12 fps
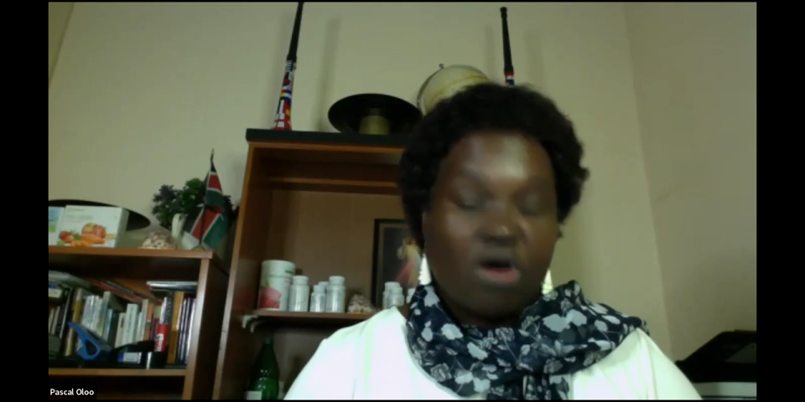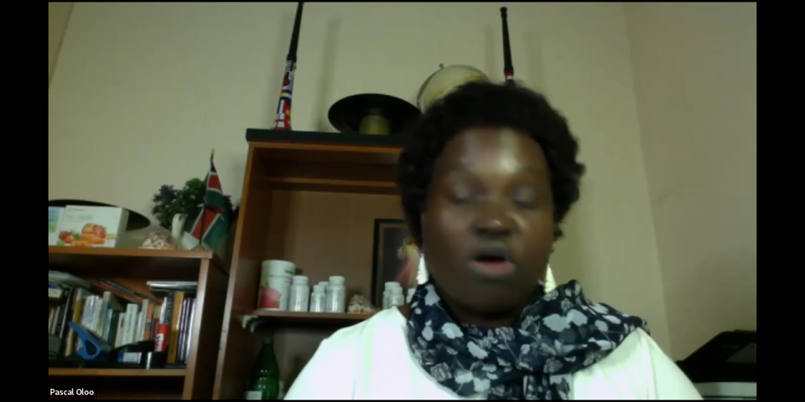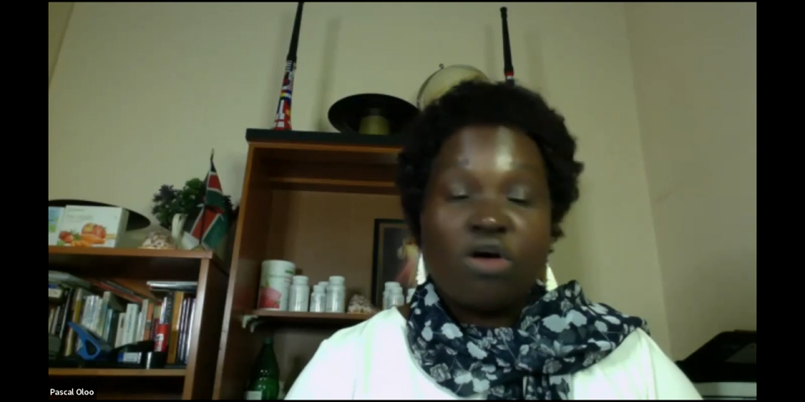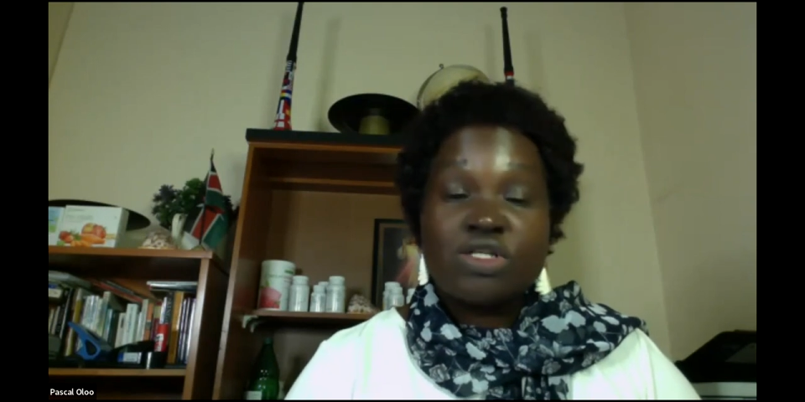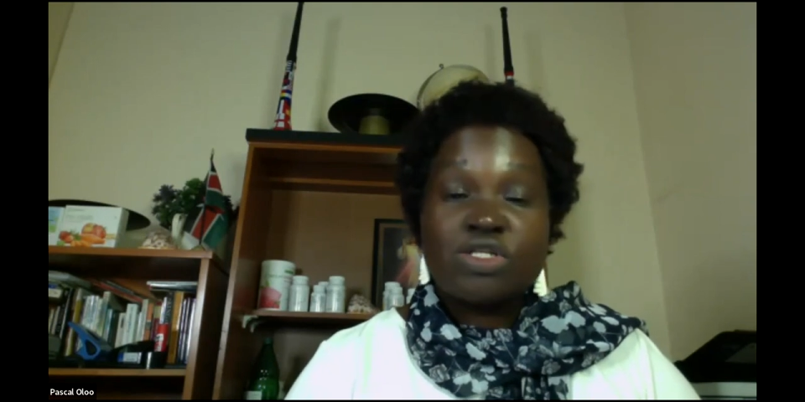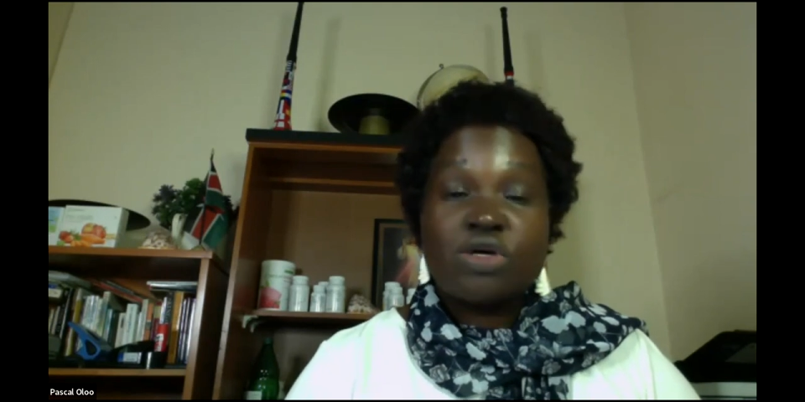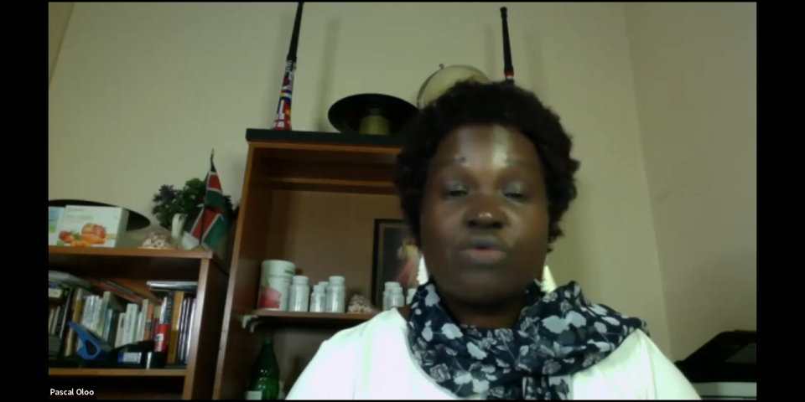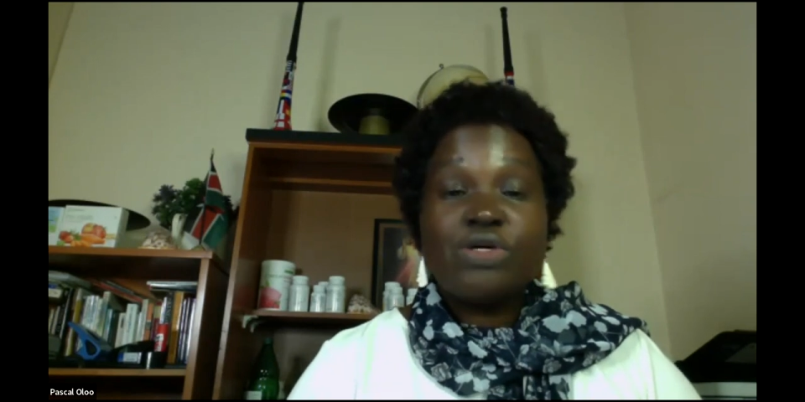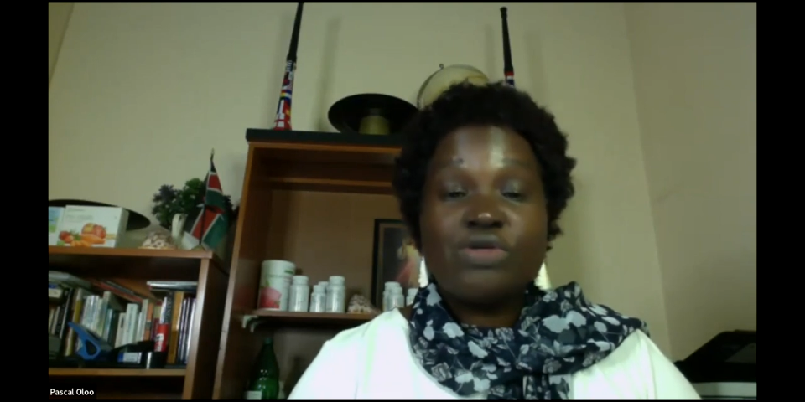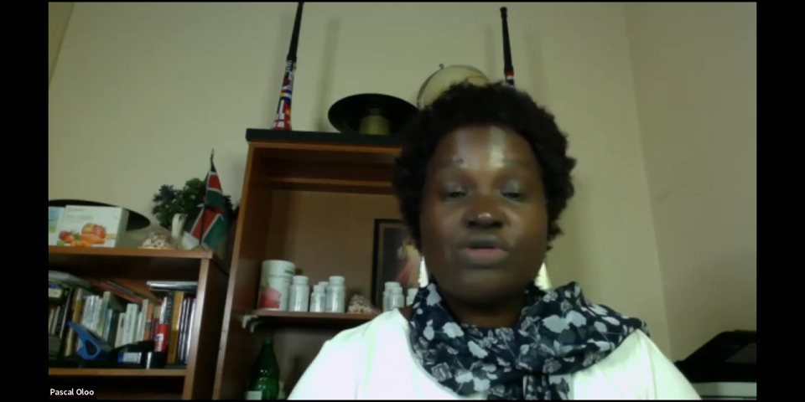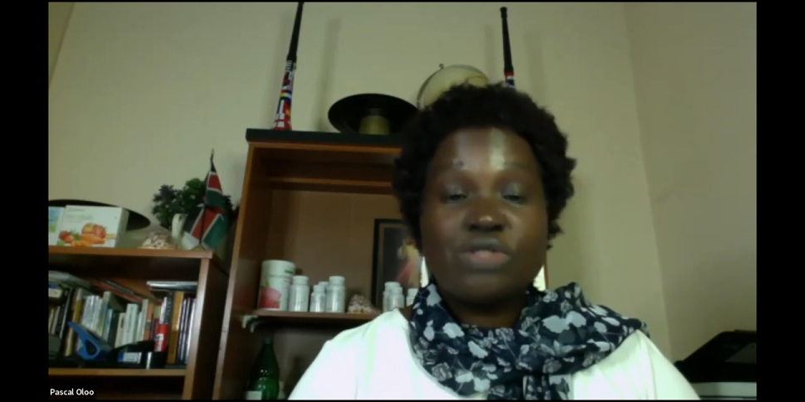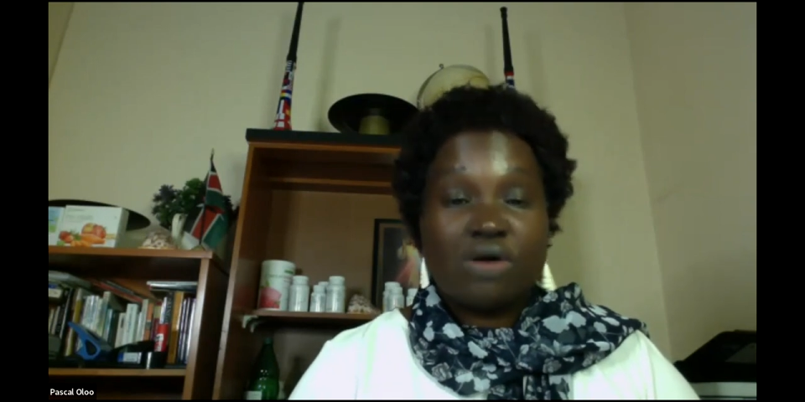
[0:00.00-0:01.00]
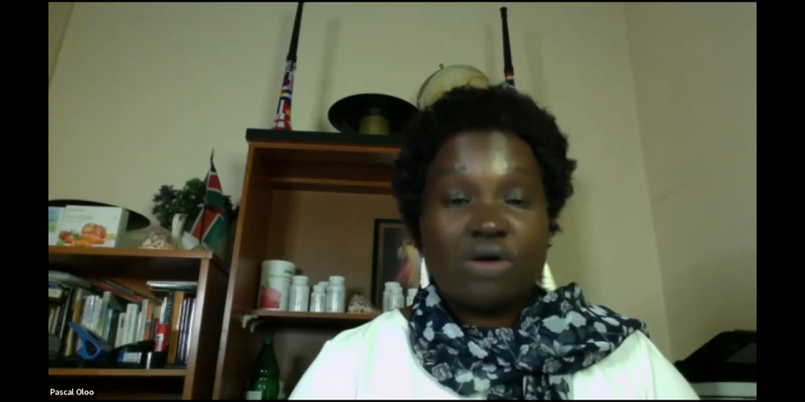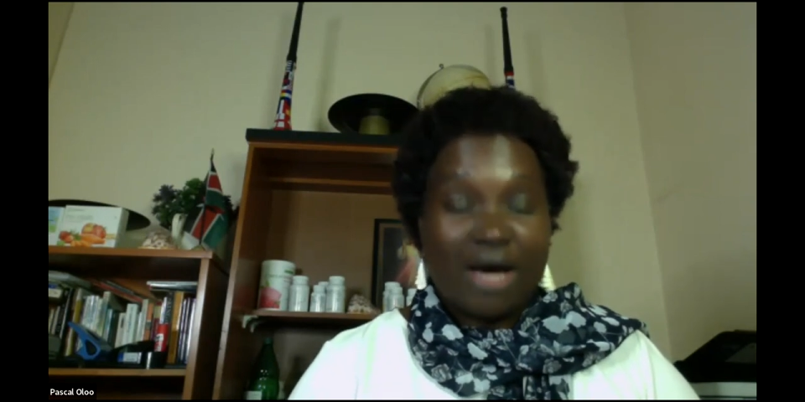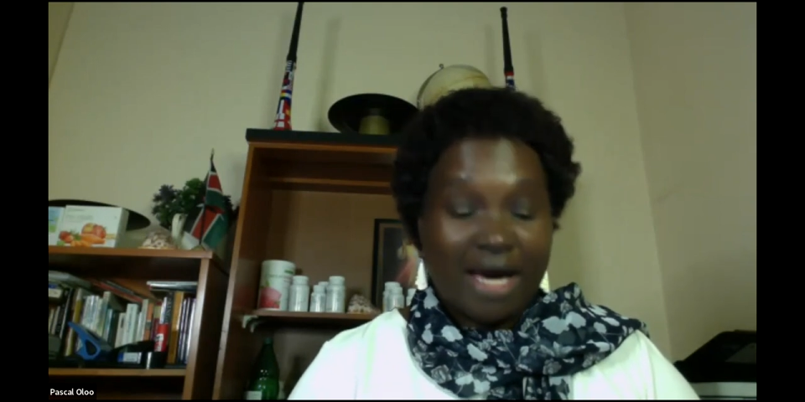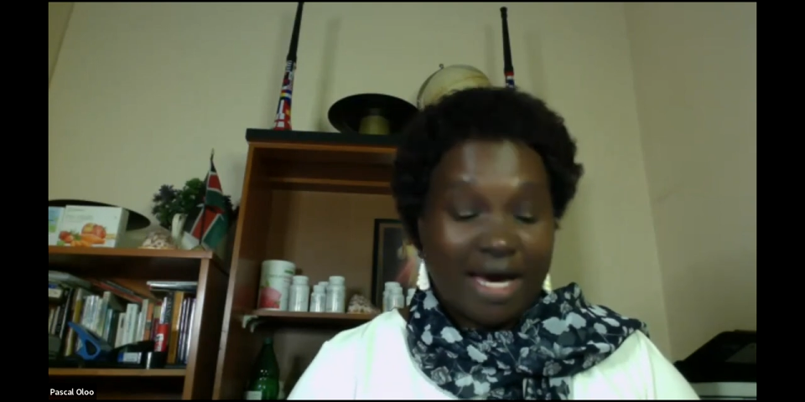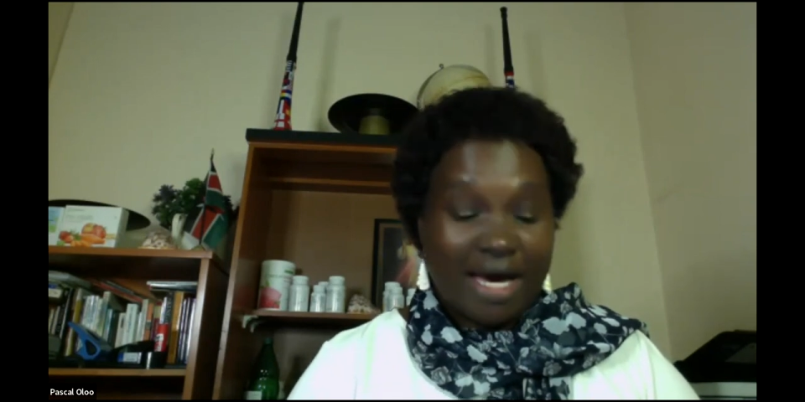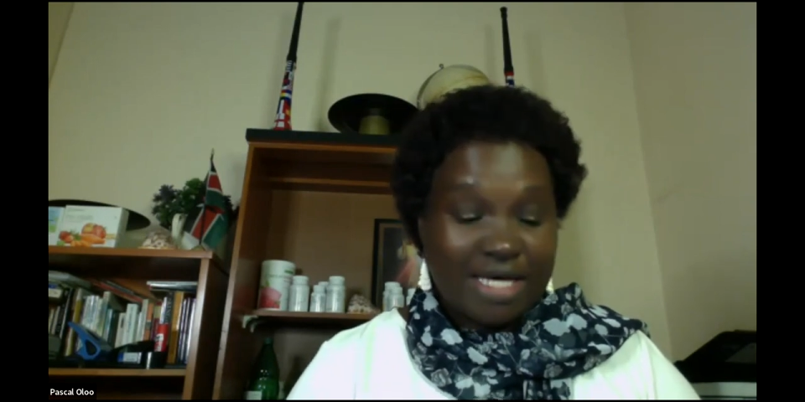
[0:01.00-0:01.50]
Also, we use our
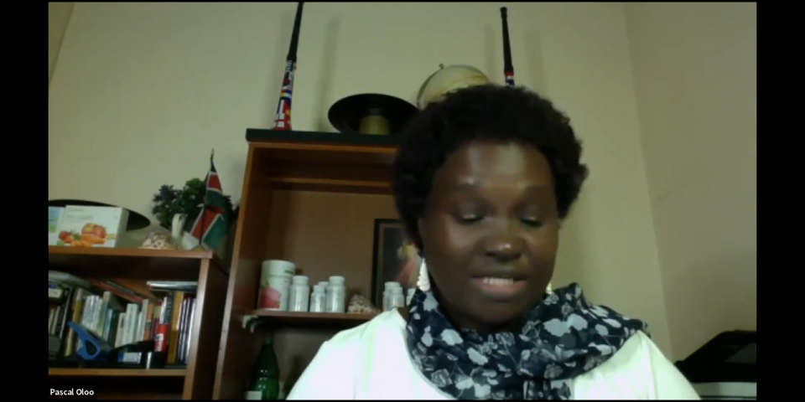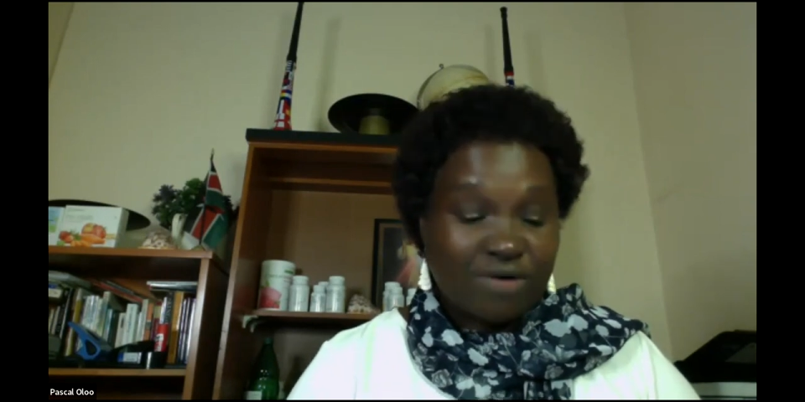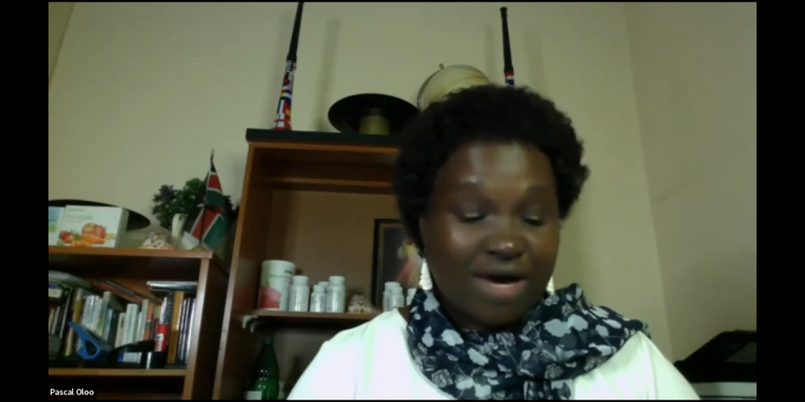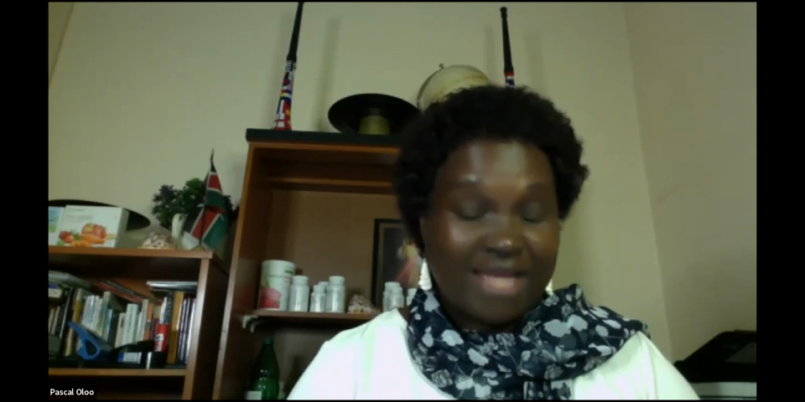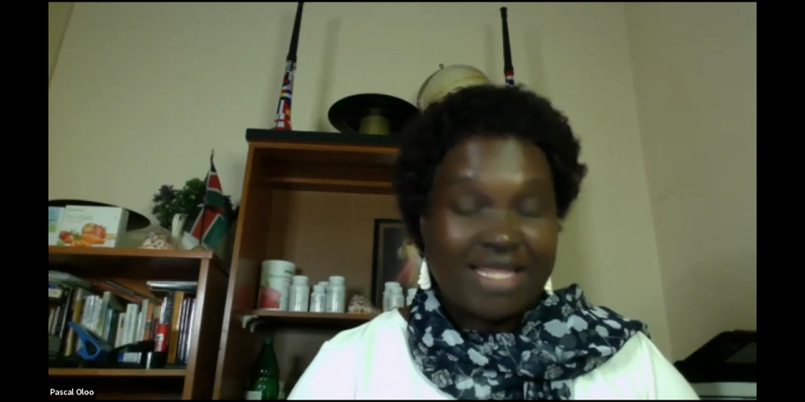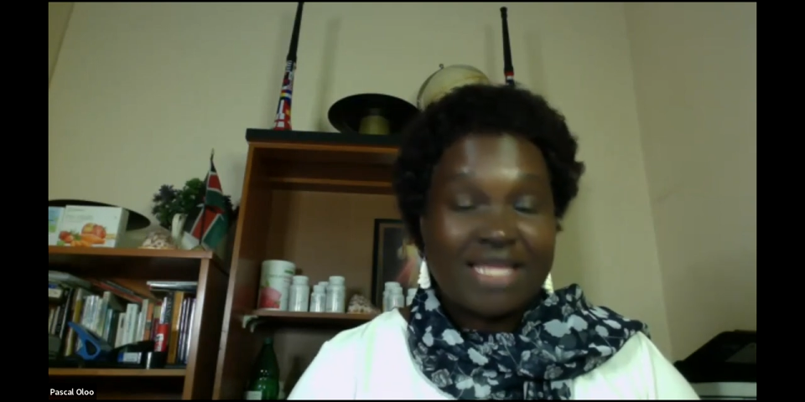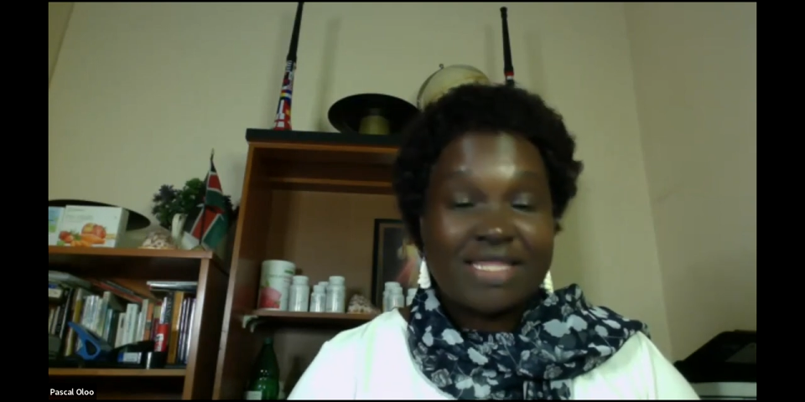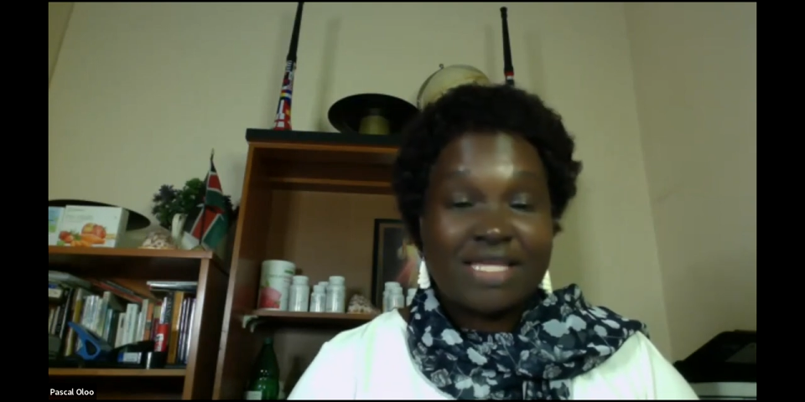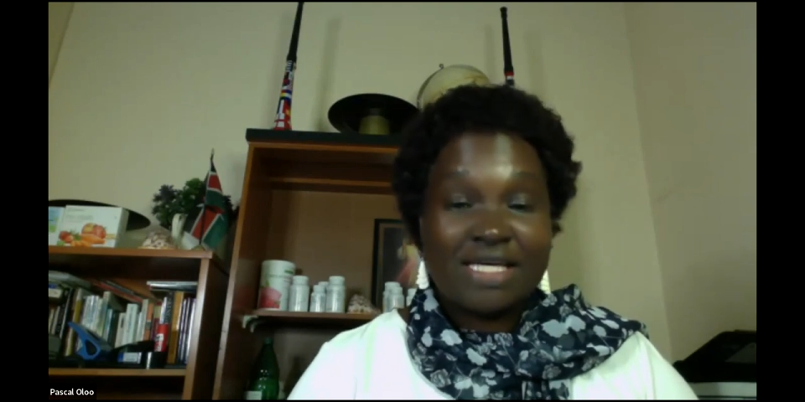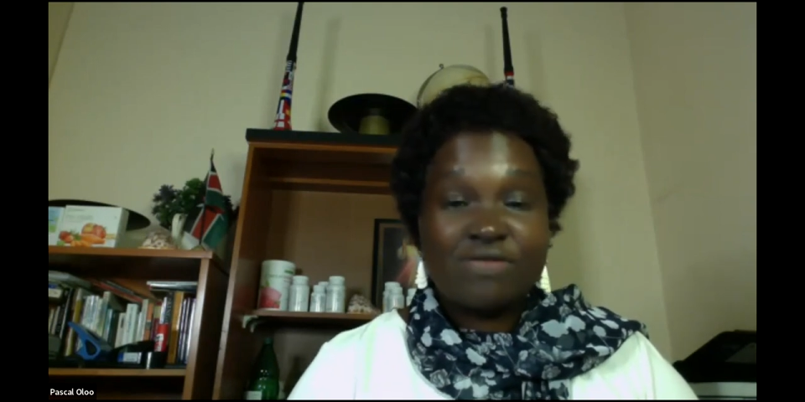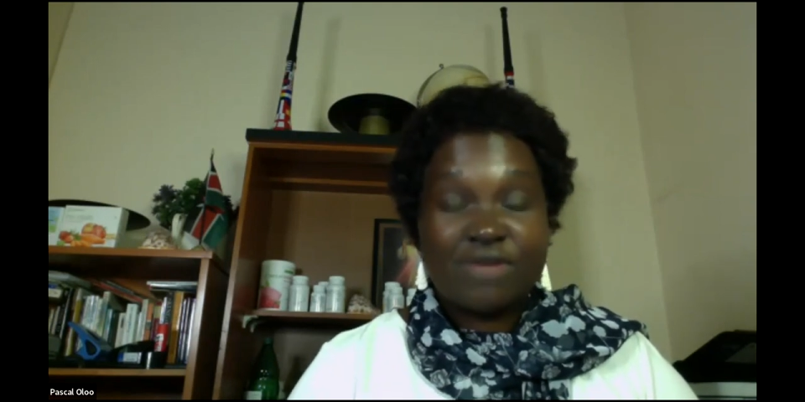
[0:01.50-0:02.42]
eyes for other things.